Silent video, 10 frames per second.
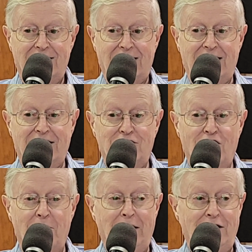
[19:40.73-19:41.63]
That does
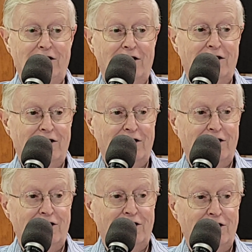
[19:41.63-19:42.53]
not mean
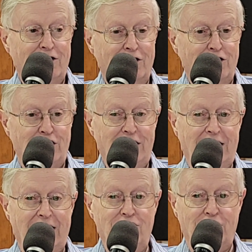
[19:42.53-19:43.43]
she
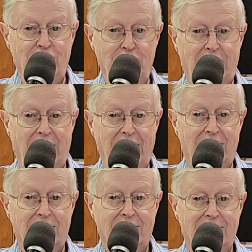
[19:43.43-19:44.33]
gives and you take.
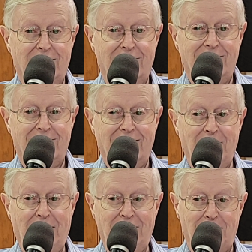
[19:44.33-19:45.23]
It
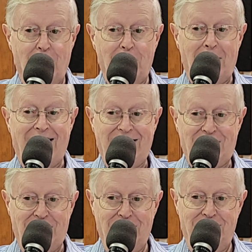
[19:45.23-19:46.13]
means both parties
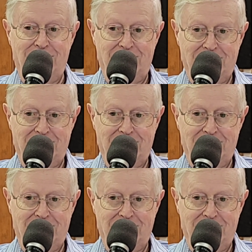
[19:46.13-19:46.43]
give.